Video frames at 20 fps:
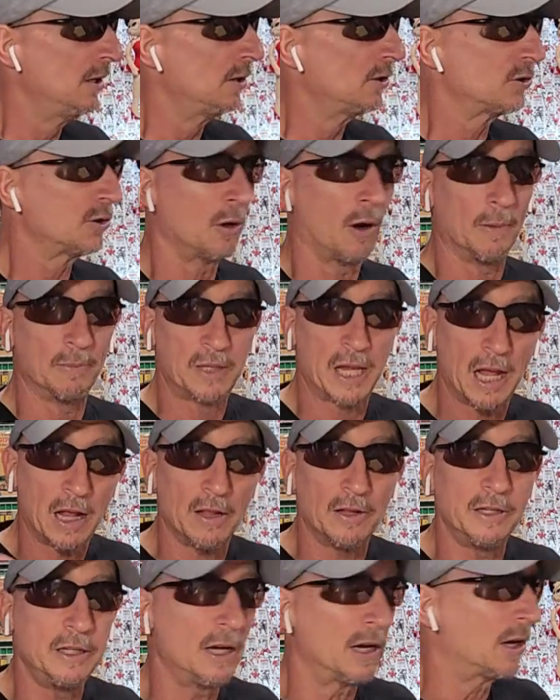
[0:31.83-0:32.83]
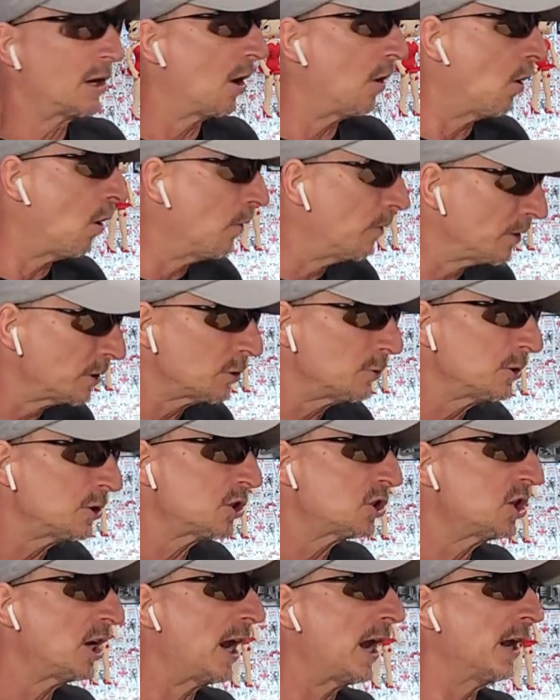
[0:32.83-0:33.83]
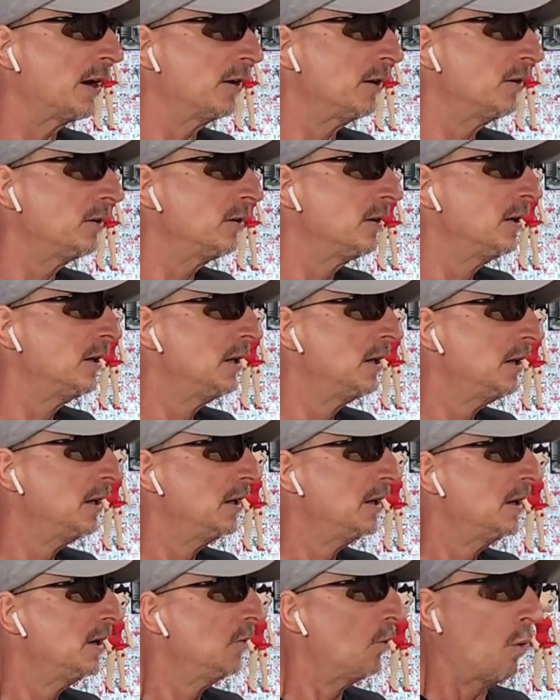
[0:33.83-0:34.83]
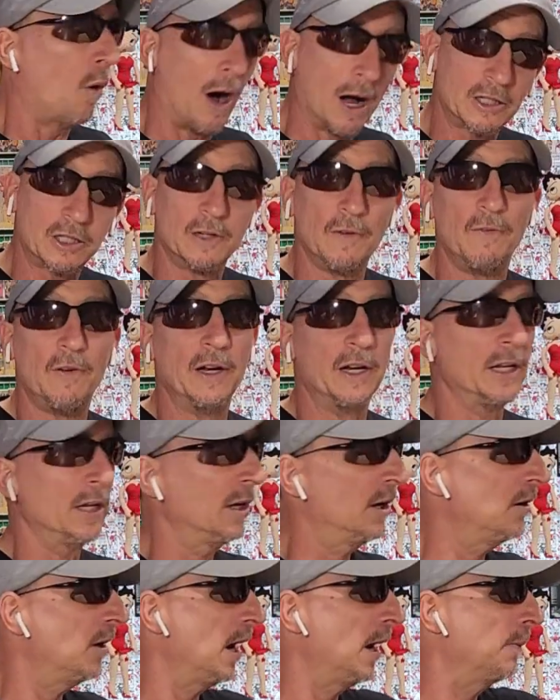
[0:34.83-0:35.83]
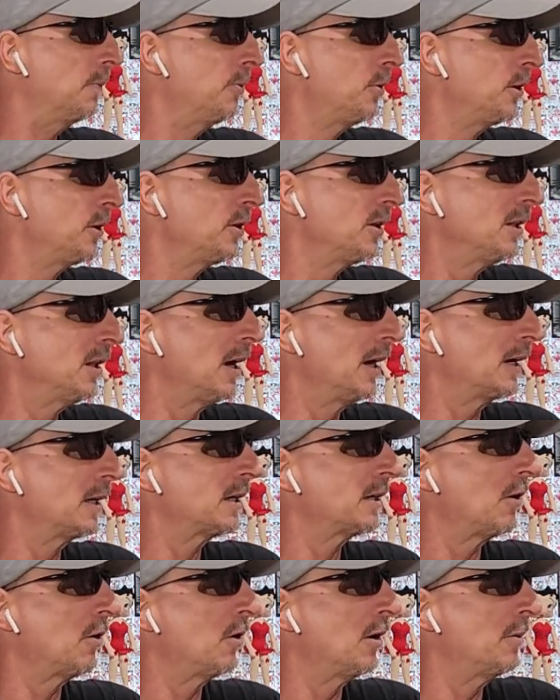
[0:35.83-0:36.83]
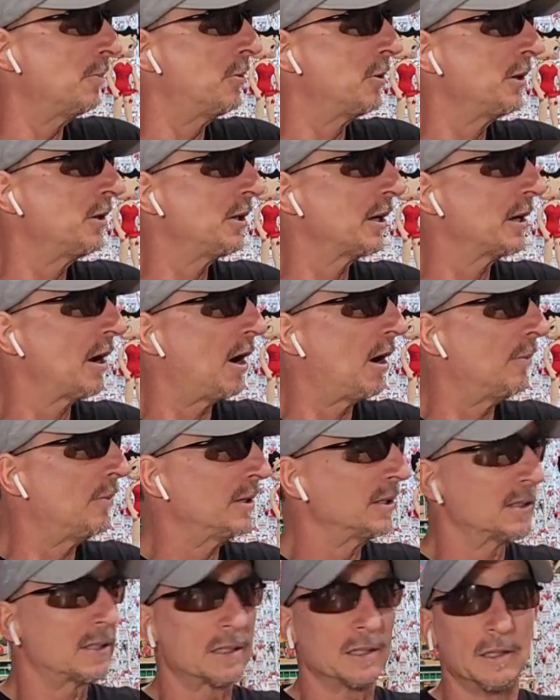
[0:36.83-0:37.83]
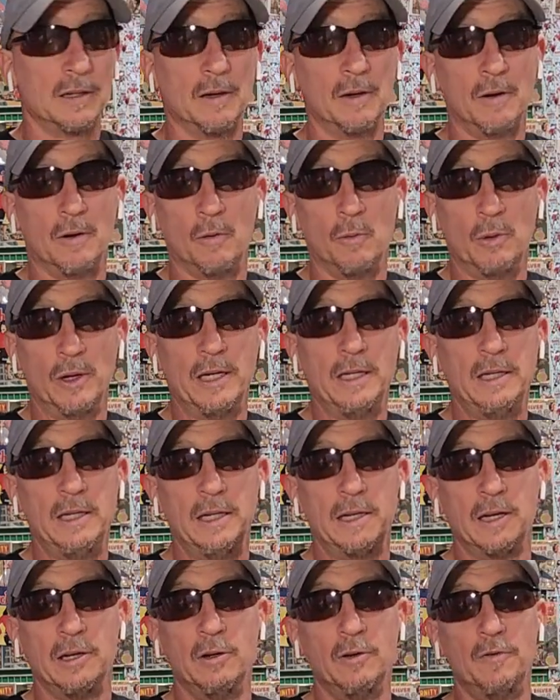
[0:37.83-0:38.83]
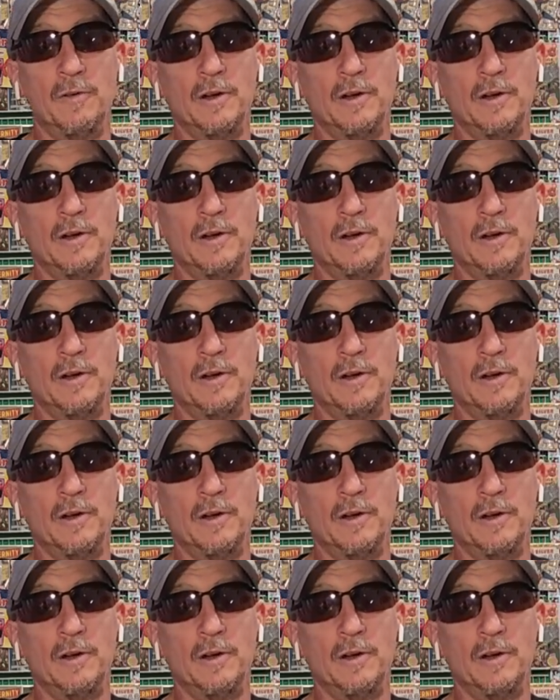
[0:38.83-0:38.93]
So I'm telling you, go over to his channel, watch a video, and put in the like or put in the comments, we need a new